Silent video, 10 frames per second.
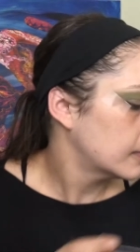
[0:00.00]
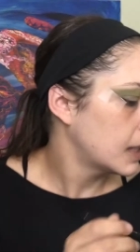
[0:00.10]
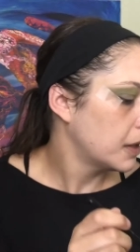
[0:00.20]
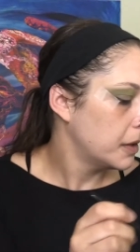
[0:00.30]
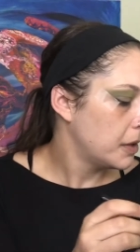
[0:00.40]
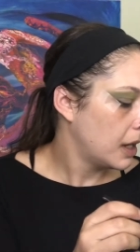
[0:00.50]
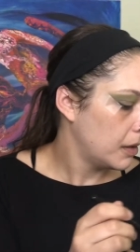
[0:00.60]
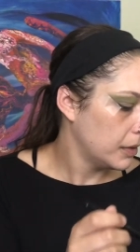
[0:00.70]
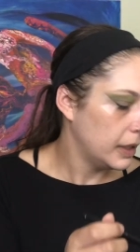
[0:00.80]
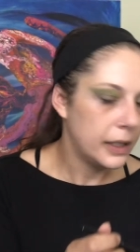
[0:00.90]
You can't
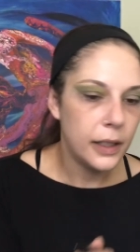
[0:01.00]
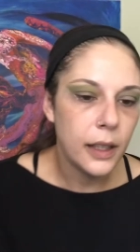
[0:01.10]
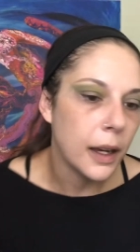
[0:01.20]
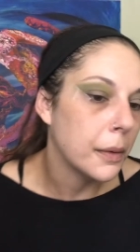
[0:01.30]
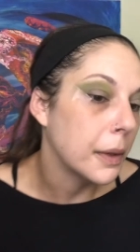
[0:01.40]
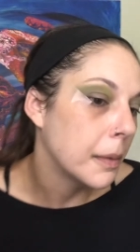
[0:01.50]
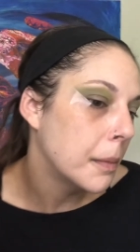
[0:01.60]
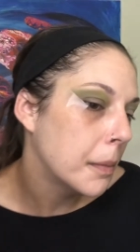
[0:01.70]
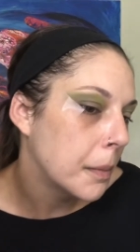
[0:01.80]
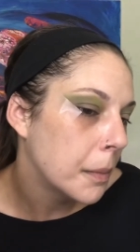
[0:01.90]
really see that one.
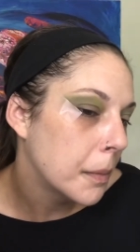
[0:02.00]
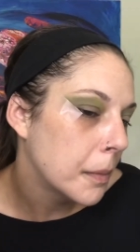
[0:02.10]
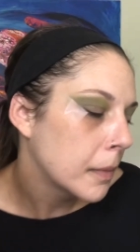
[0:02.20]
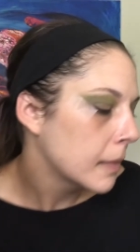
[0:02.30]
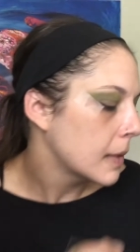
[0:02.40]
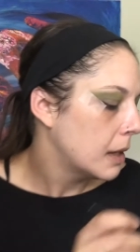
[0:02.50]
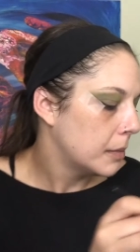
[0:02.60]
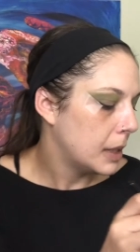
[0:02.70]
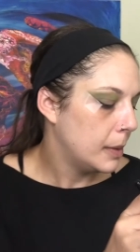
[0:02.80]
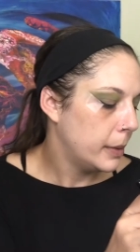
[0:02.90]

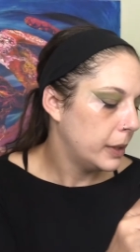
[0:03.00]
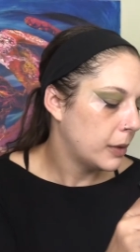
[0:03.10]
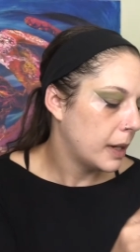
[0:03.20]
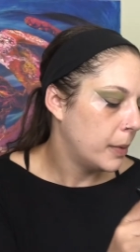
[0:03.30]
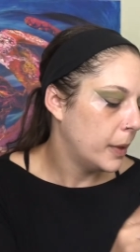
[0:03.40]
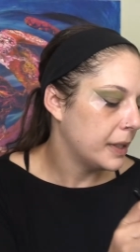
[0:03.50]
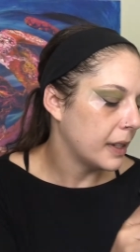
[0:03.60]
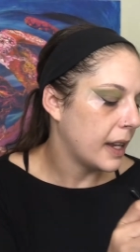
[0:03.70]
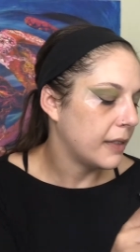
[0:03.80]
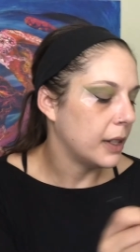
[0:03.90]
Maybe we try Poison
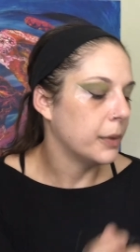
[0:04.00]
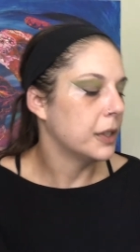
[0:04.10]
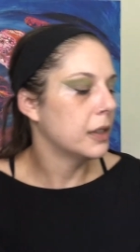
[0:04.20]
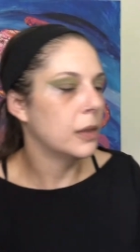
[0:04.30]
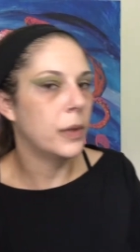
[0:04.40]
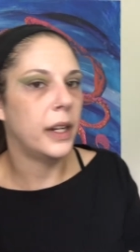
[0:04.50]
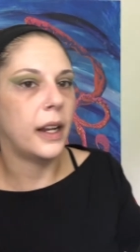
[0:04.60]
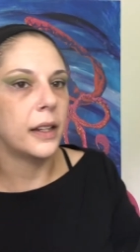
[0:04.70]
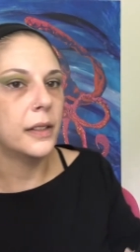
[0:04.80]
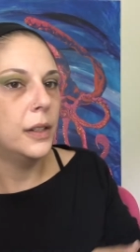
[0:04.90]
Ivy, which is the one
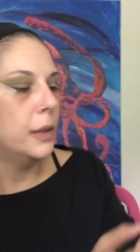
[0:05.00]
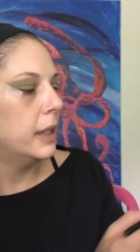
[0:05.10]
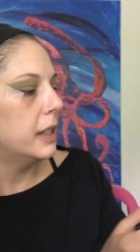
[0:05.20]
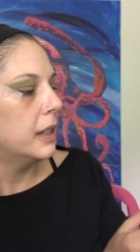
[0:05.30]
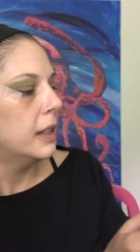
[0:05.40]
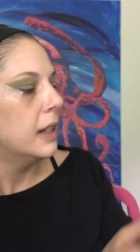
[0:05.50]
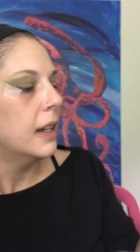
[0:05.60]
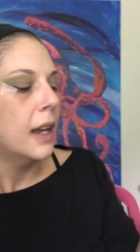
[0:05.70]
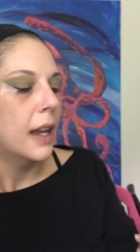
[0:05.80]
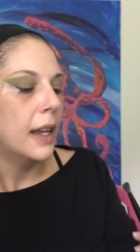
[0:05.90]
next to it.
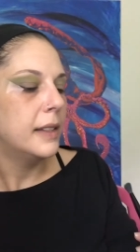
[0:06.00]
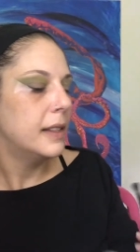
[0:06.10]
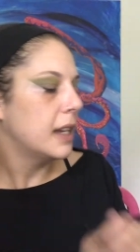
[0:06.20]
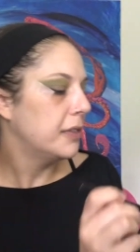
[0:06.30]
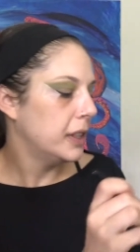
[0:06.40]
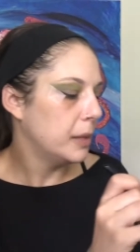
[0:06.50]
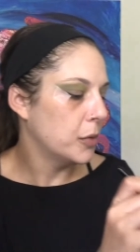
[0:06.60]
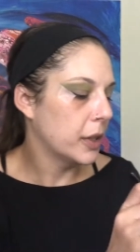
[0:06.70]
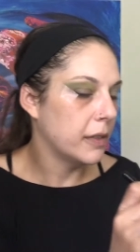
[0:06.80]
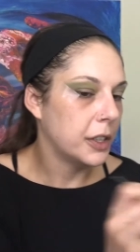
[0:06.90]
It's definitely
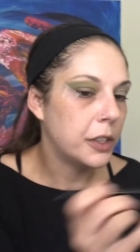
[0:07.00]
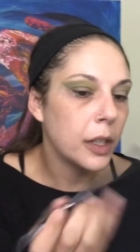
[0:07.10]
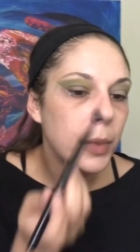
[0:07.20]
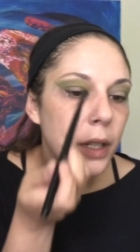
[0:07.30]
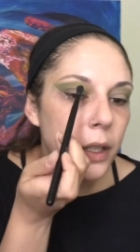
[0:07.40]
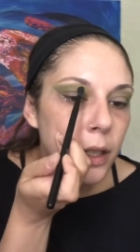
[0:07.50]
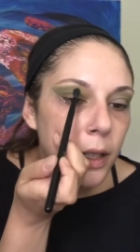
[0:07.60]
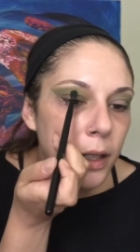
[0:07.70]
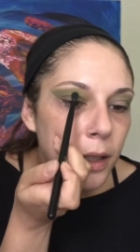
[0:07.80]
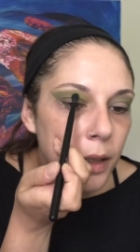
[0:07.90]
more of a shimmer,
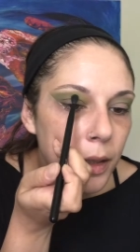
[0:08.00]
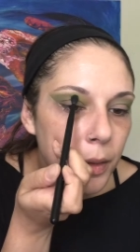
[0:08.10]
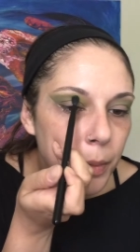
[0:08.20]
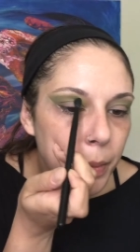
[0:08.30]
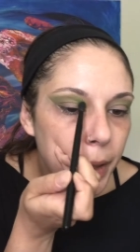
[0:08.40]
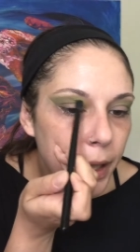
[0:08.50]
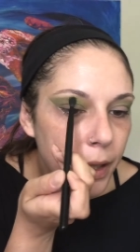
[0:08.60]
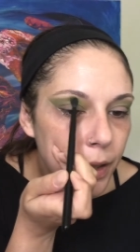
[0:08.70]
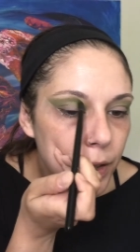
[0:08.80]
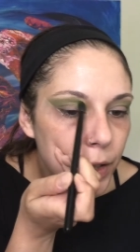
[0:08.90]
but it
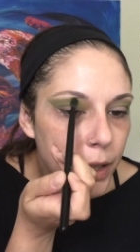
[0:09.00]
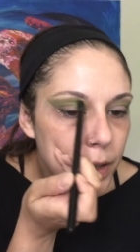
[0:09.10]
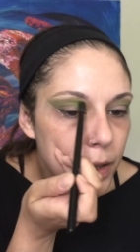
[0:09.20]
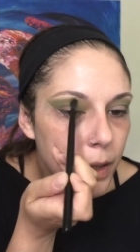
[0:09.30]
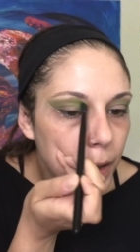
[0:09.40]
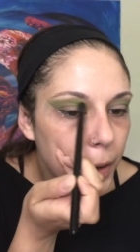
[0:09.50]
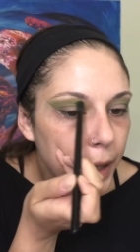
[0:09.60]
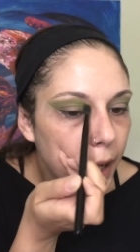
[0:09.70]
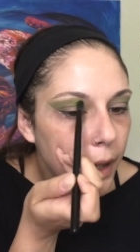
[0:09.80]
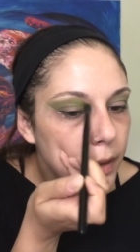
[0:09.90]
is just, oh yeah.